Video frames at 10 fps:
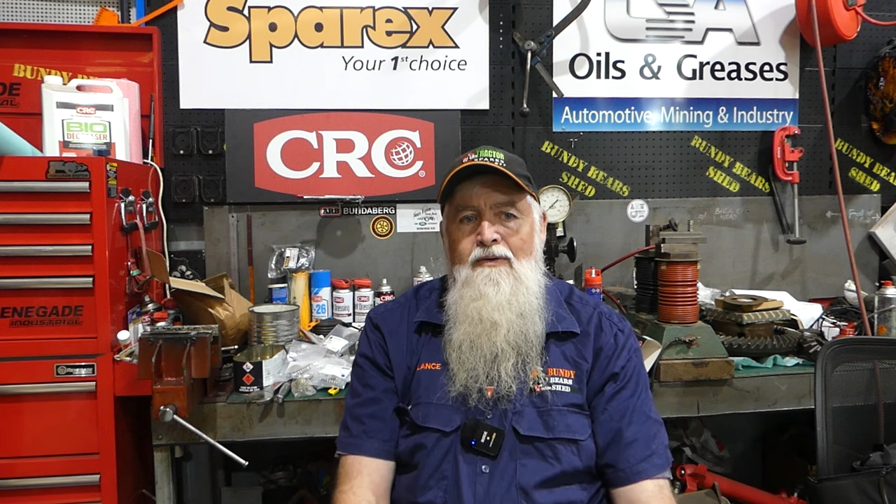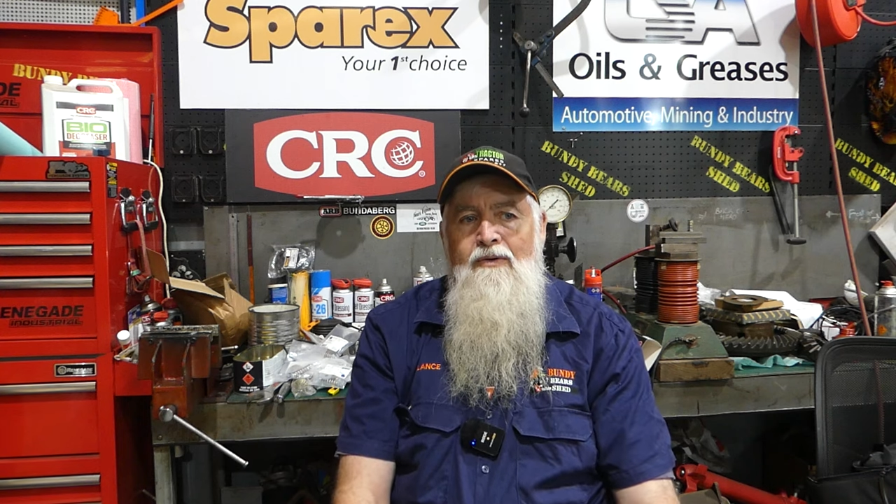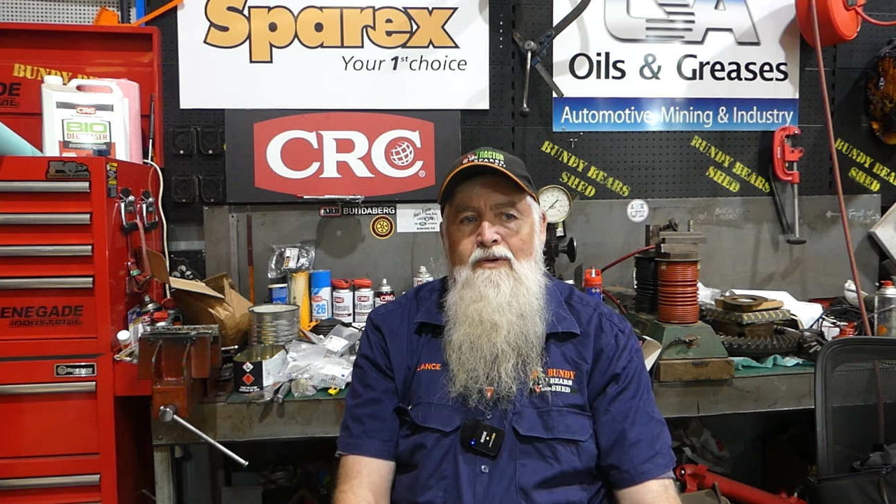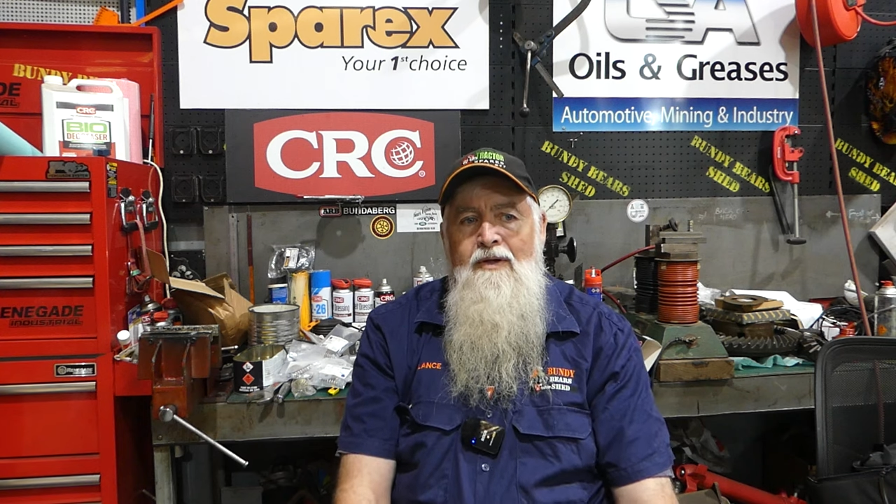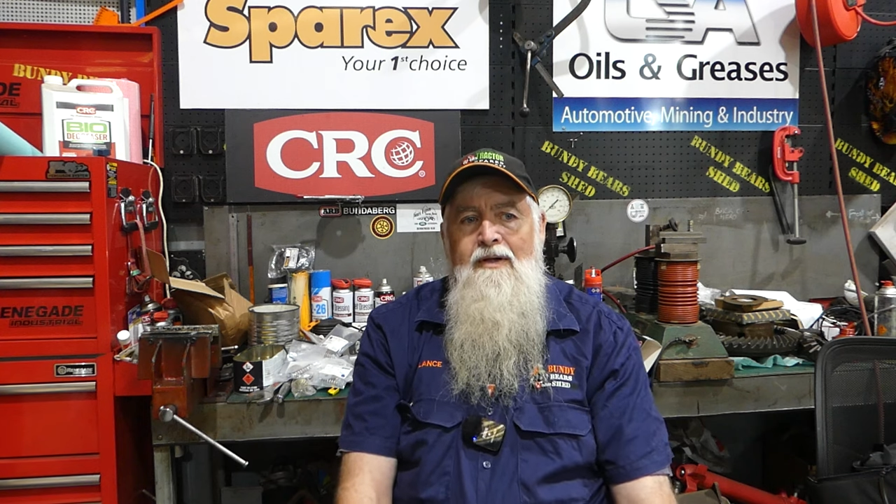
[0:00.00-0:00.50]

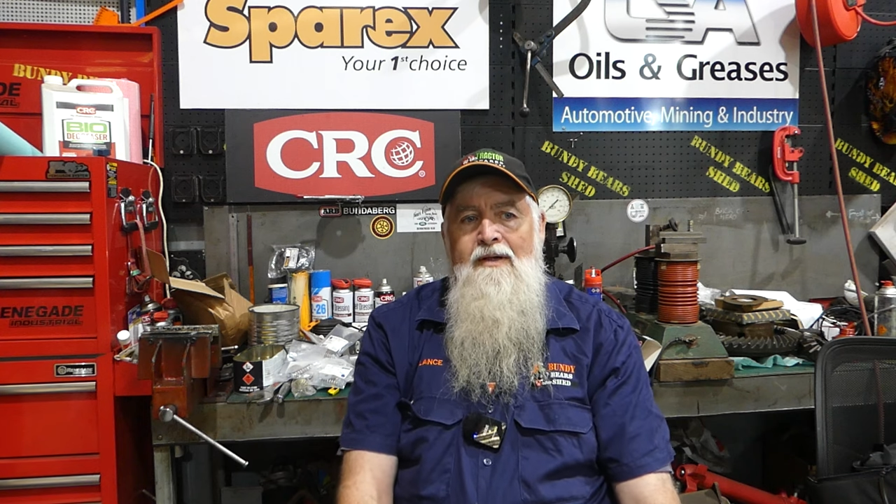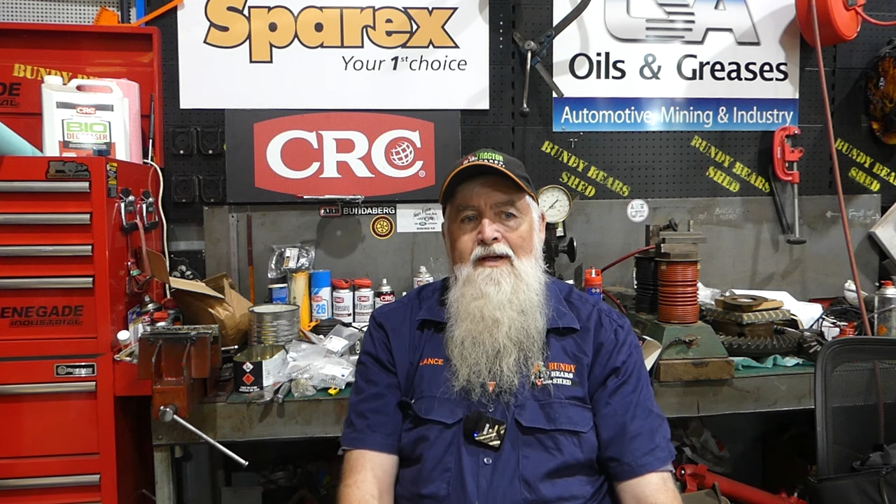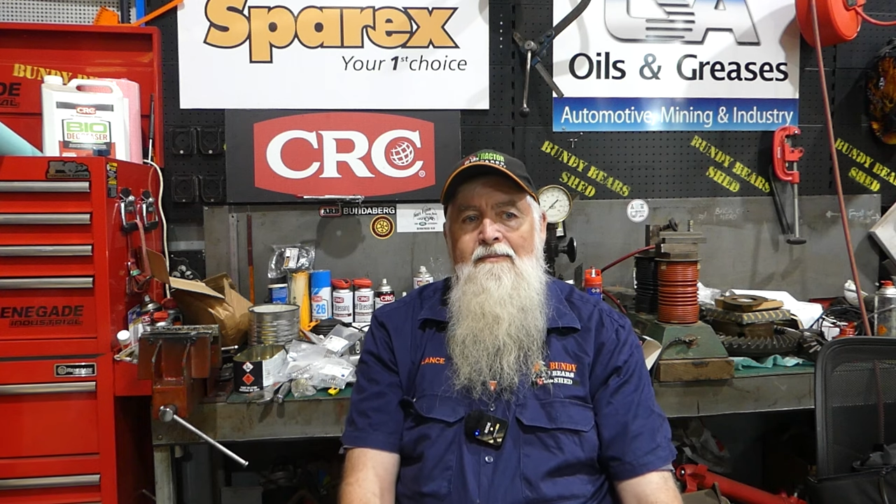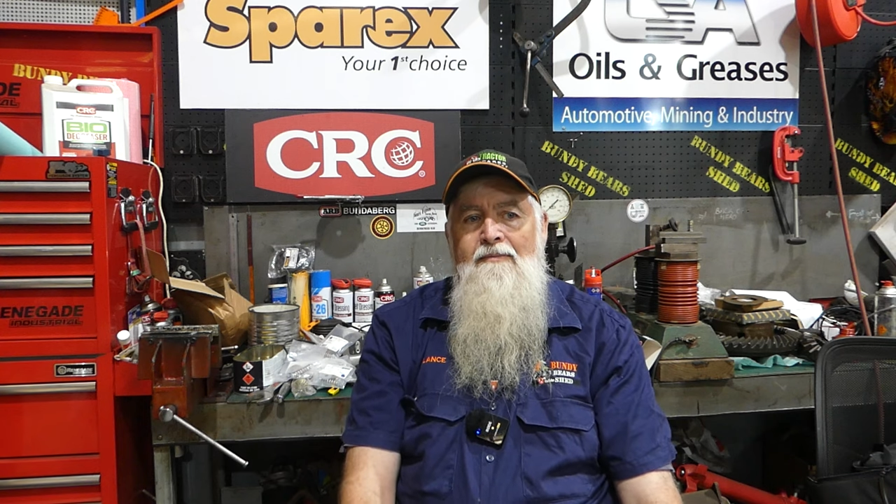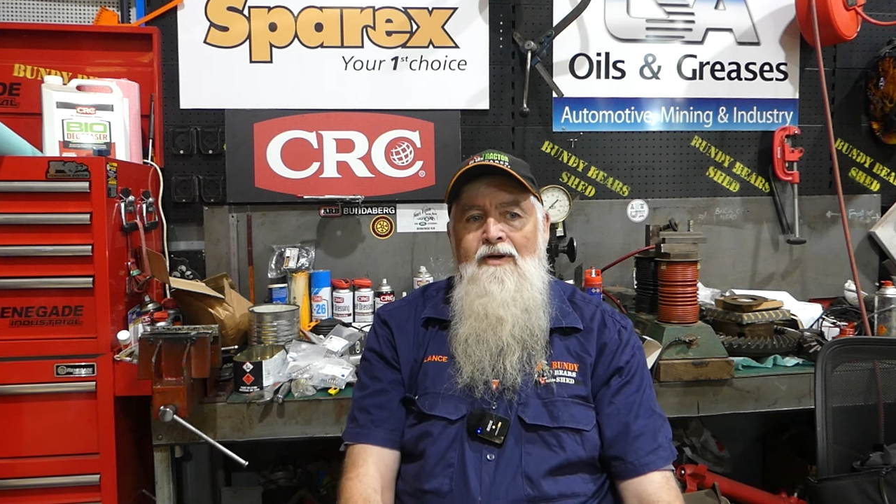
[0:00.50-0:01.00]
Or
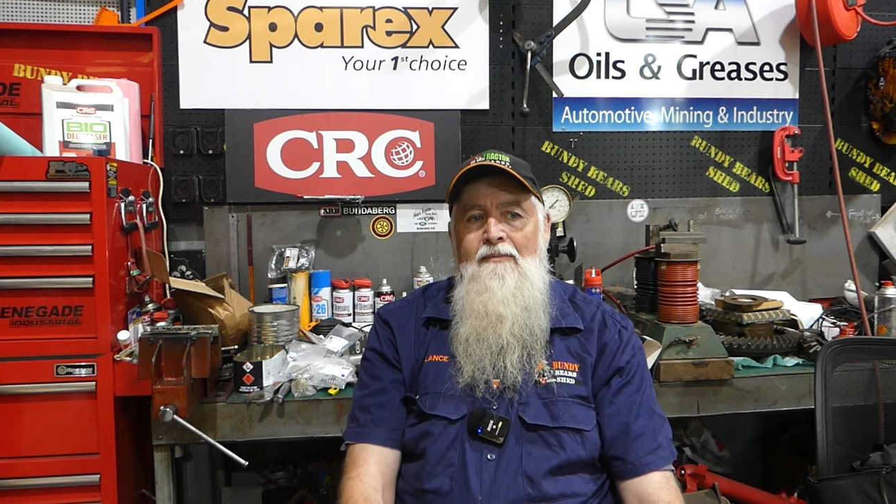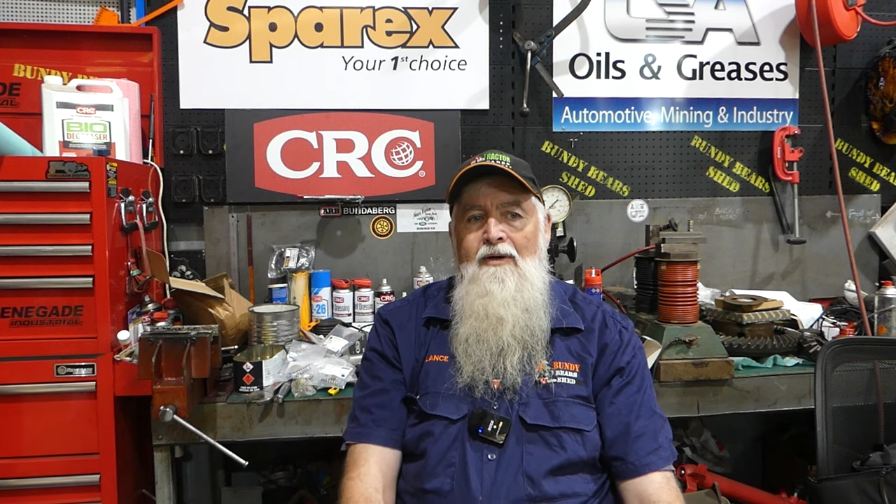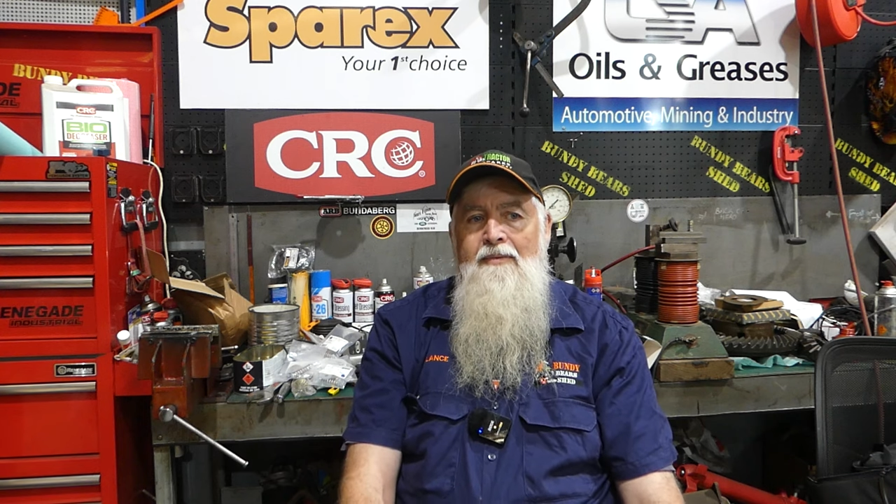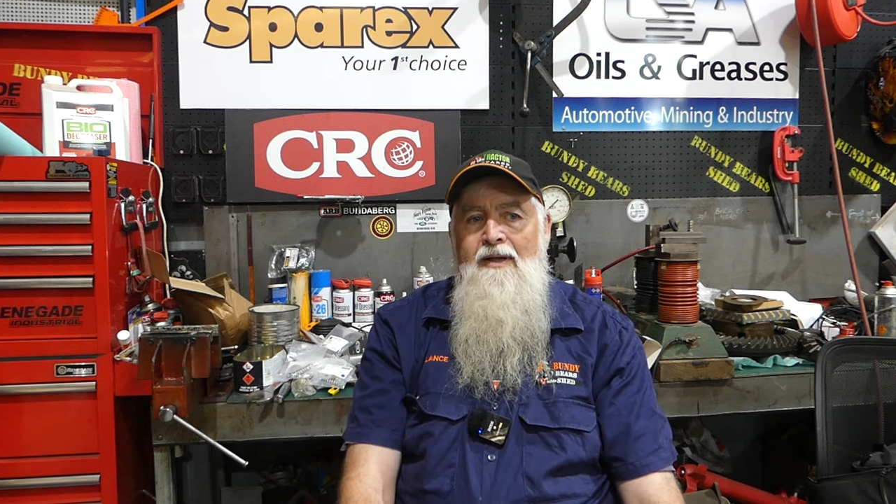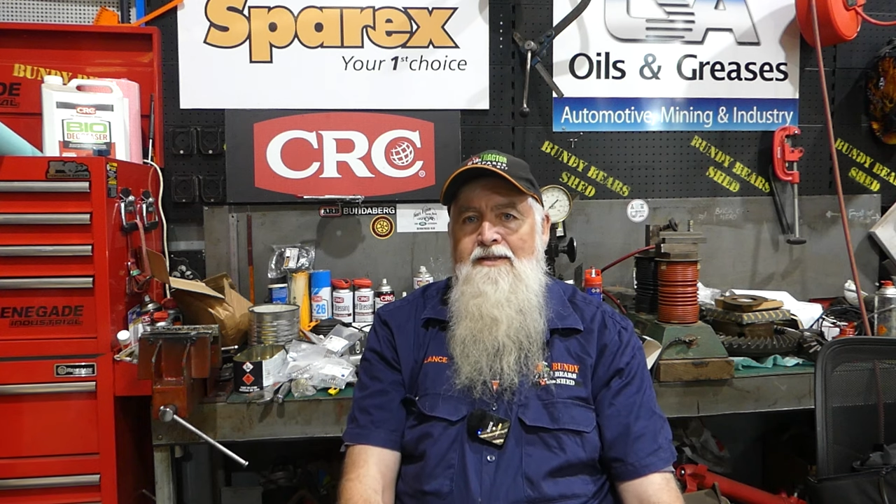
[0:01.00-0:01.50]
I
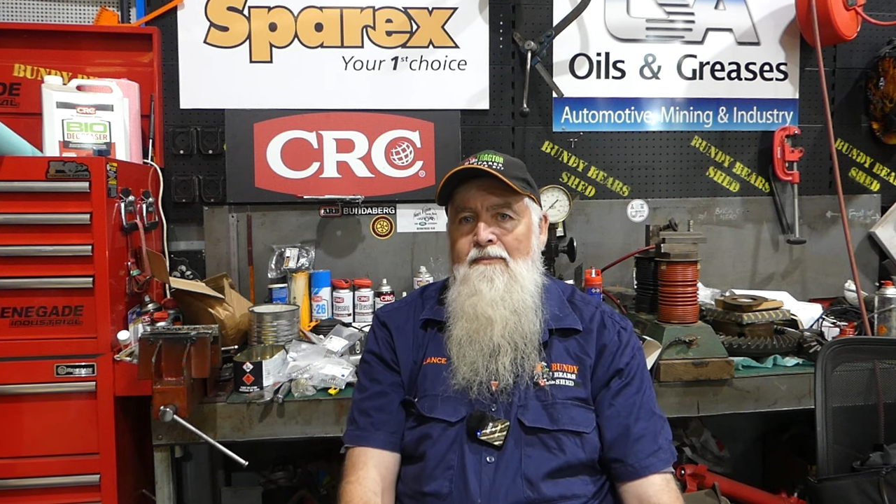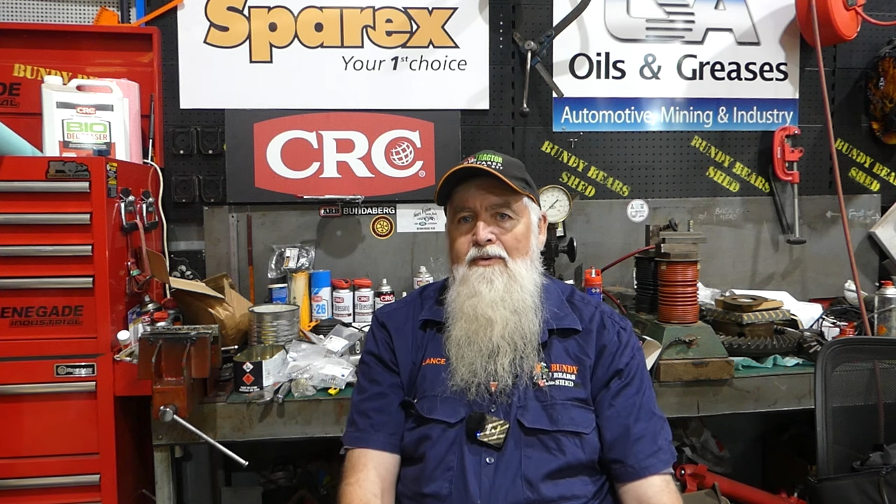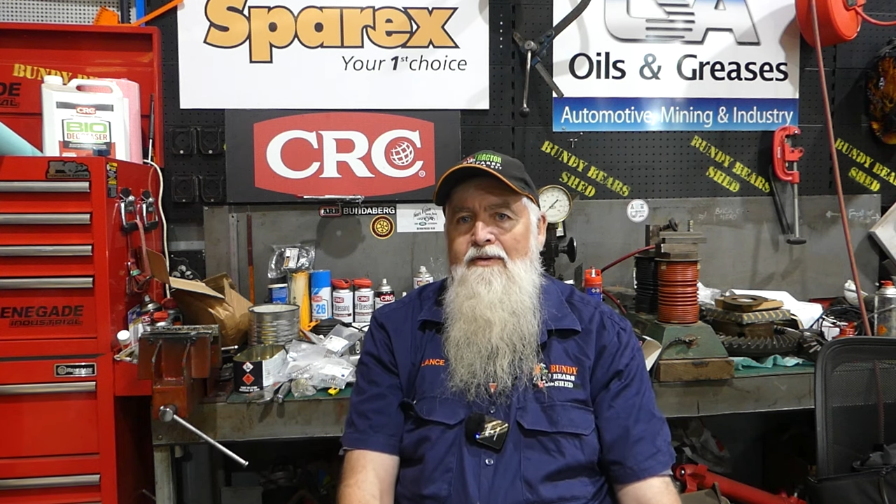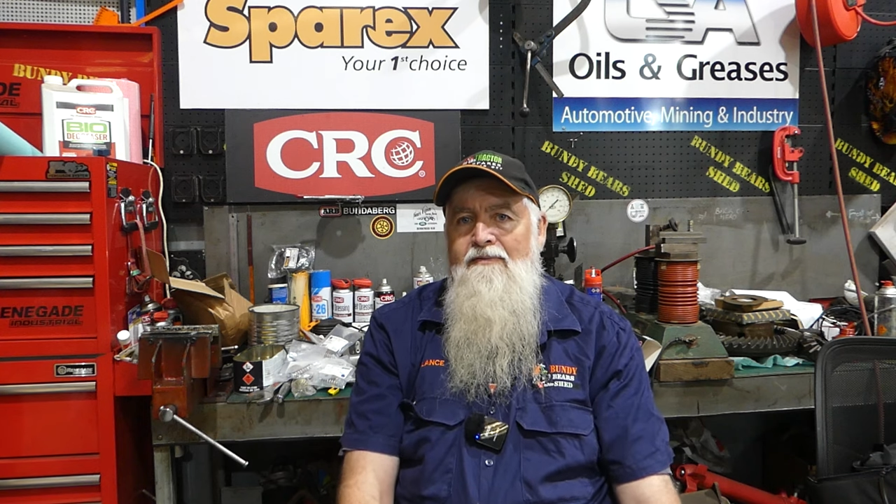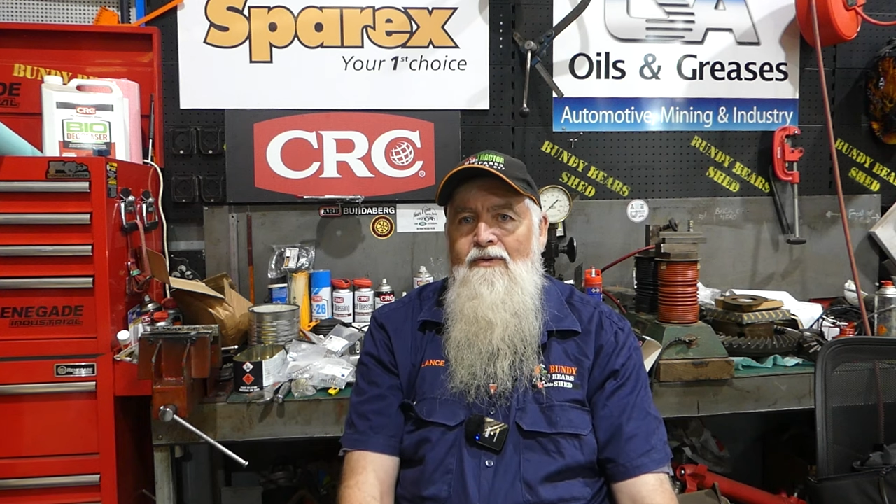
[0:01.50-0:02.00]
might be able to jump on the